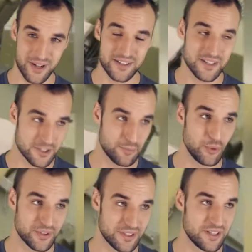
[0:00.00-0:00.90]
And since
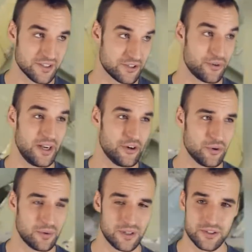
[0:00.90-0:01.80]
Putin doesn't really
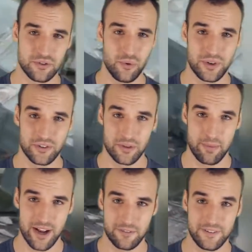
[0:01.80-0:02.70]
know what he's doing on the
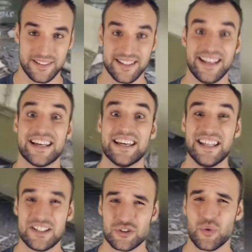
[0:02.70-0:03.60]
battlefield, it
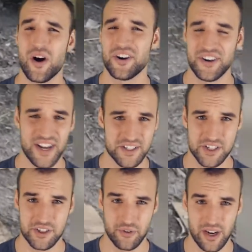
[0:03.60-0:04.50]
leads to
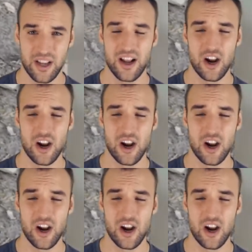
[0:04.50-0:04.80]
unnecessary